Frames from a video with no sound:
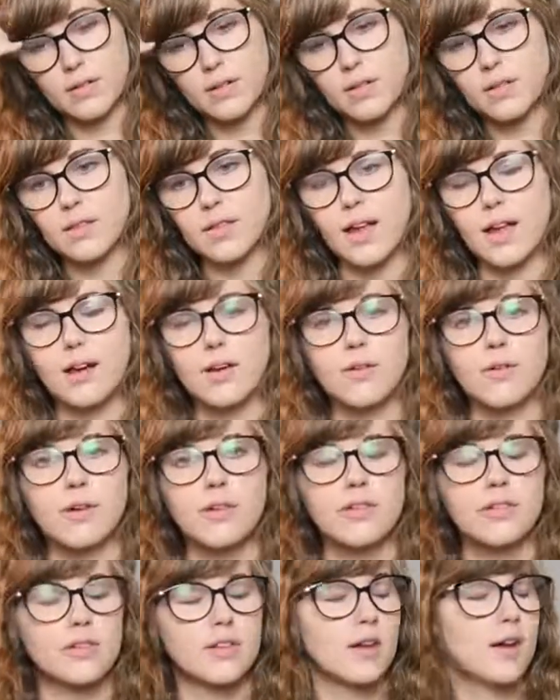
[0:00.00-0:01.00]
that
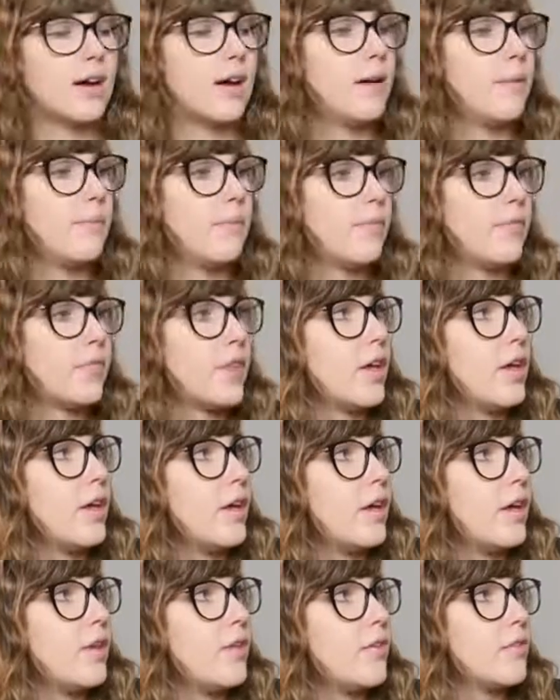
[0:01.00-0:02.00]
noise.
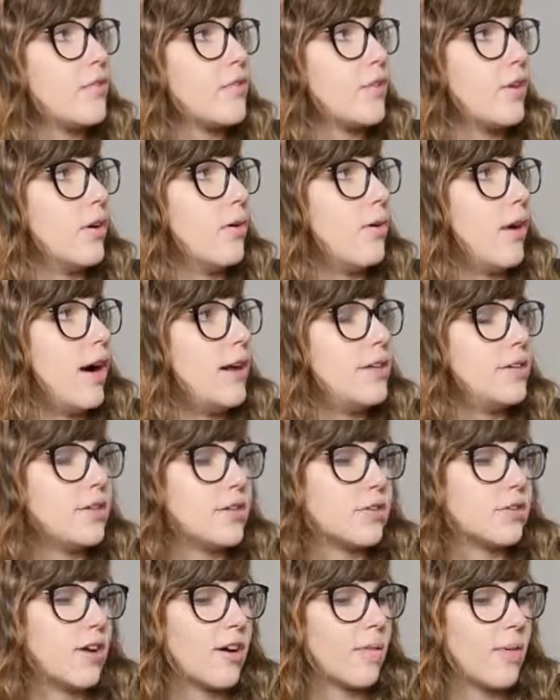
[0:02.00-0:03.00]
So I
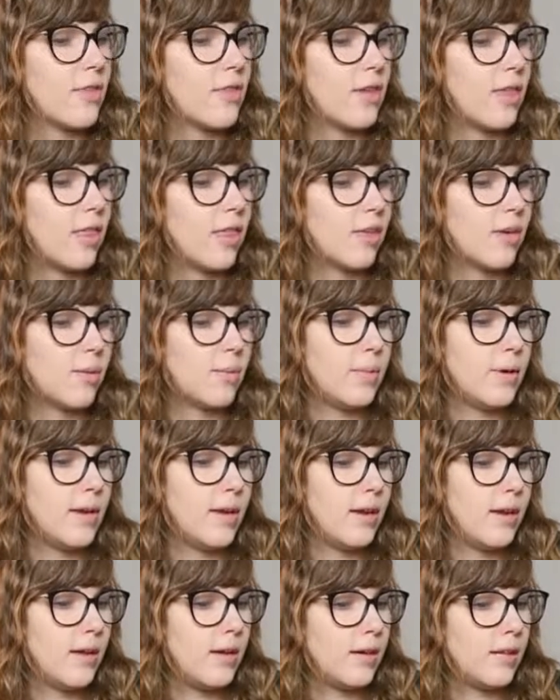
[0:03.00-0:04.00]
did talk about that a little
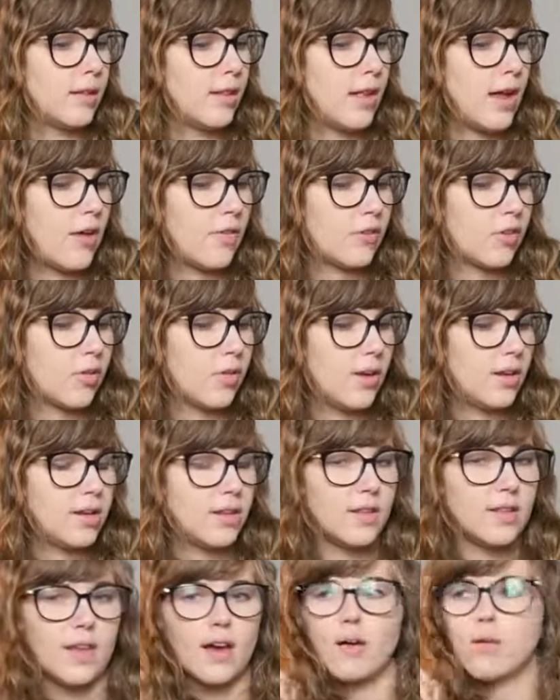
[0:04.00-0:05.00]
bit in the live stream I
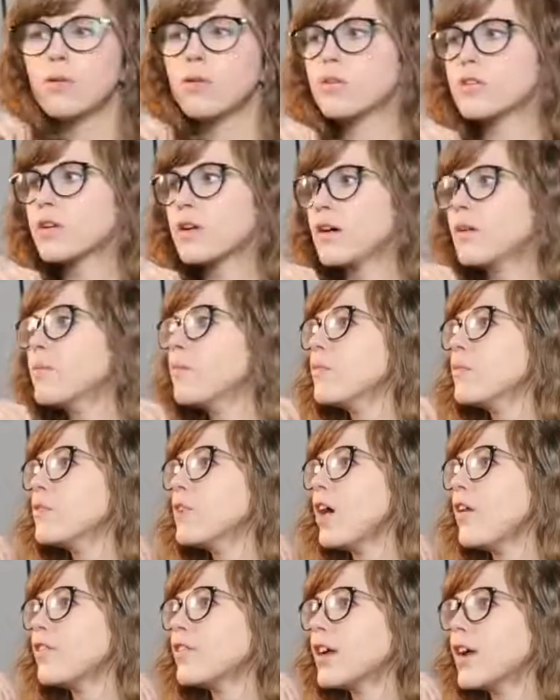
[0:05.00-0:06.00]
did that was
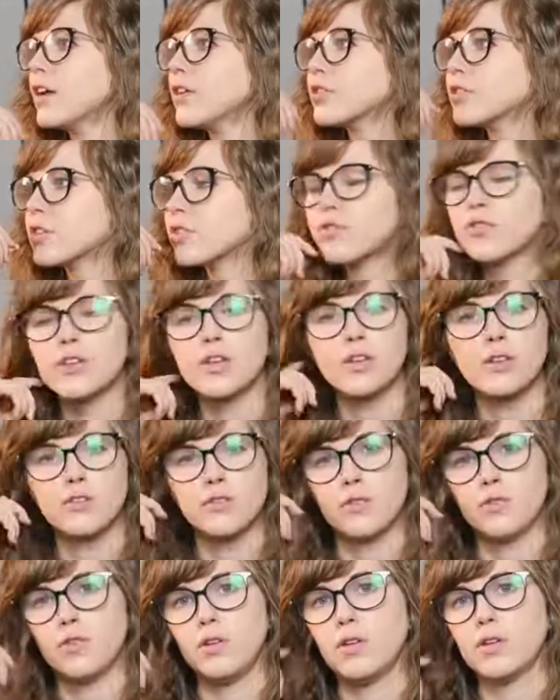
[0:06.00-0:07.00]
left hand shifting.
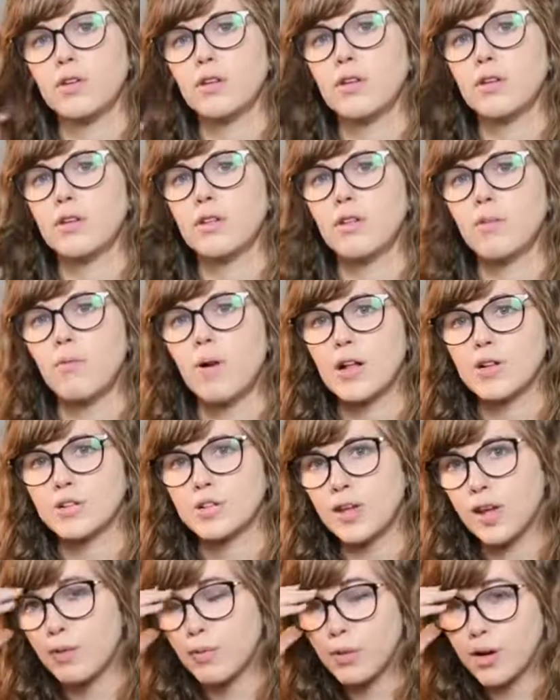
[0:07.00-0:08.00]
So if you can watch
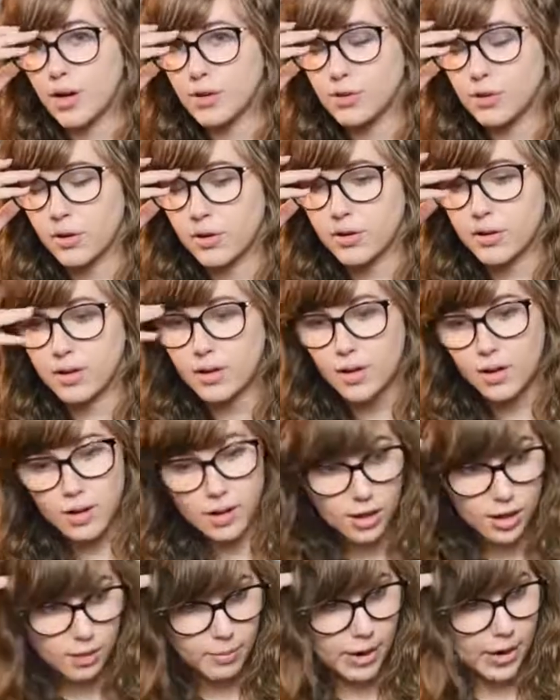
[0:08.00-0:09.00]
that one, I talked
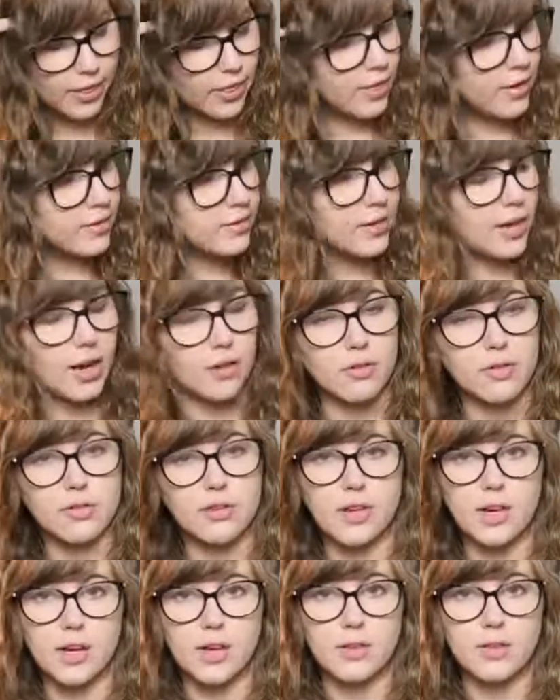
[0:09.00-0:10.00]
about this
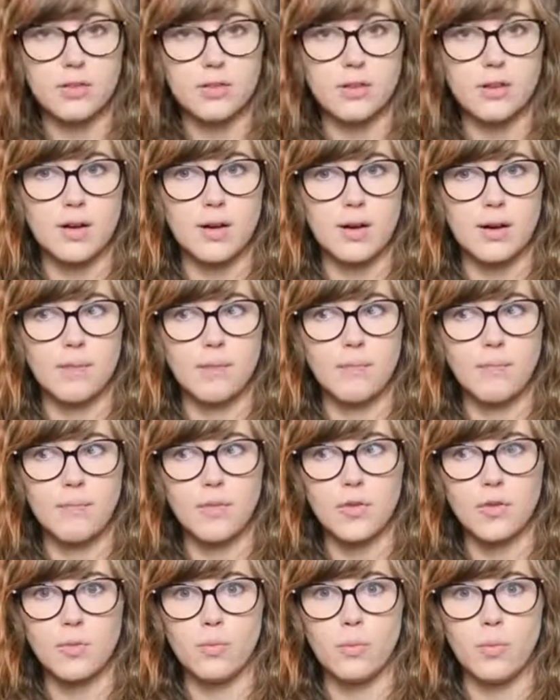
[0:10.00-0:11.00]
exercise
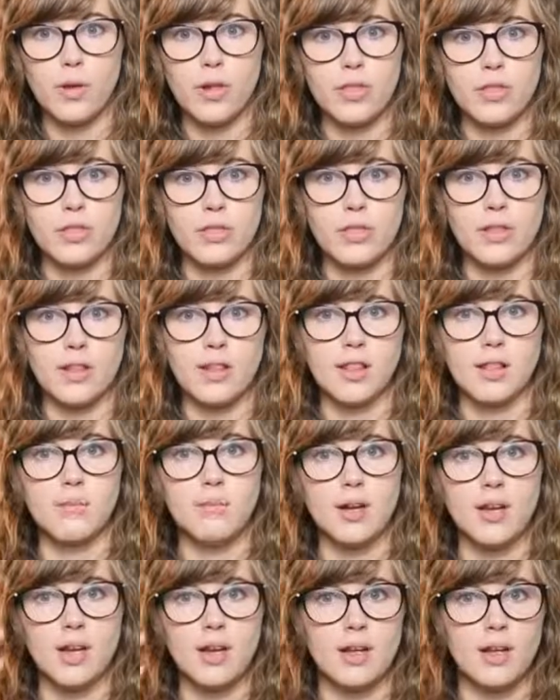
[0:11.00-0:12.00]
with
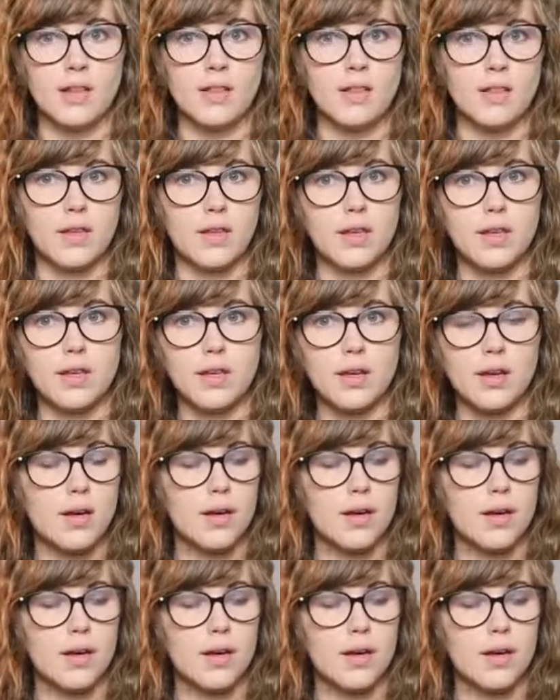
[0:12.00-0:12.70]
eliminating the